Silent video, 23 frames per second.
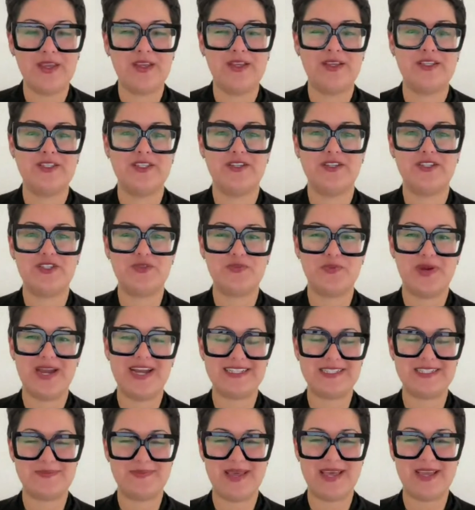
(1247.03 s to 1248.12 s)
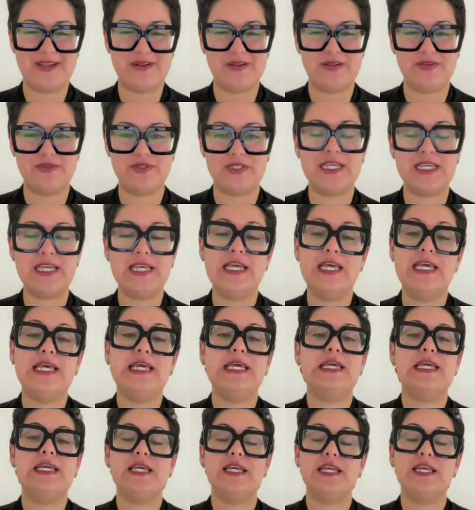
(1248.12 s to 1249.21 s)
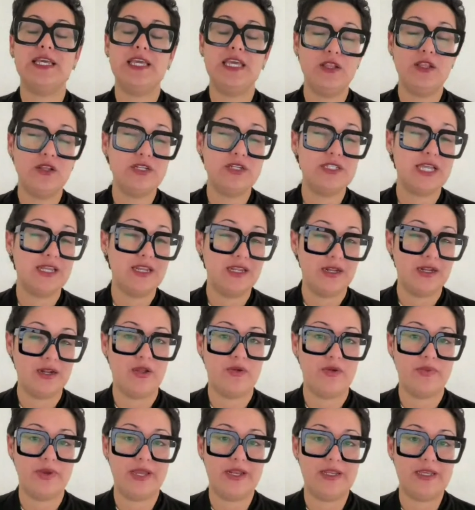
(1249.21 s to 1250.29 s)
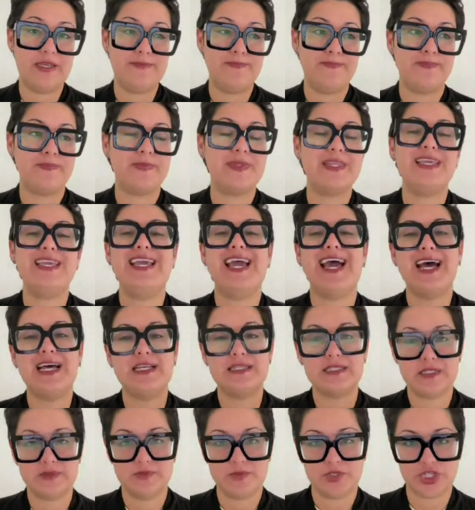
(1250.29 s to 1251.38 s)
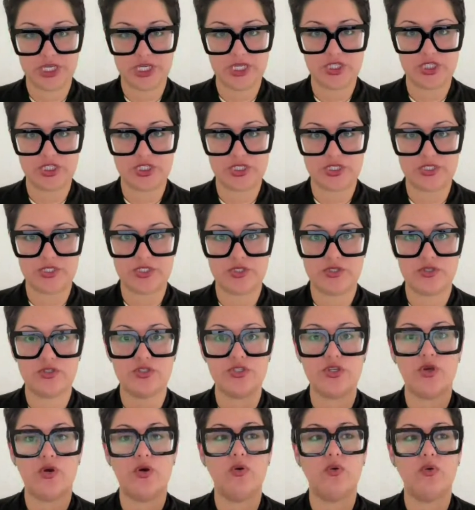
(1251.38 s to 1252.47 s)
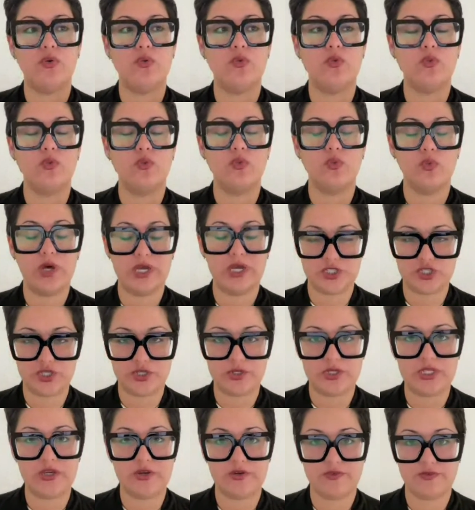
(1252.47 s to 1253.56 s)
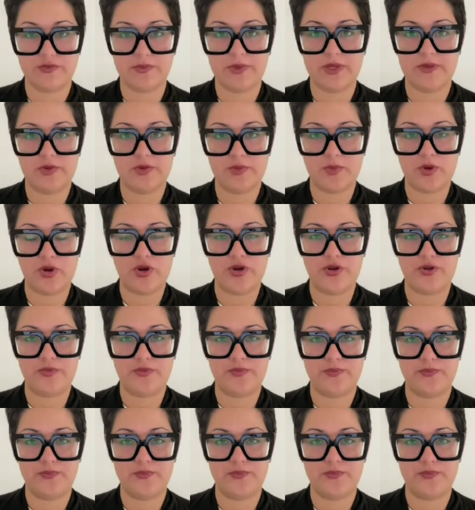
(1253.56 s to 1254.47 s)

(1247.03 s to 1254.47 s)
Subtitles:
So let's practice bad news. He looked at it already. He has some changes. So I should hear from him tomorrow.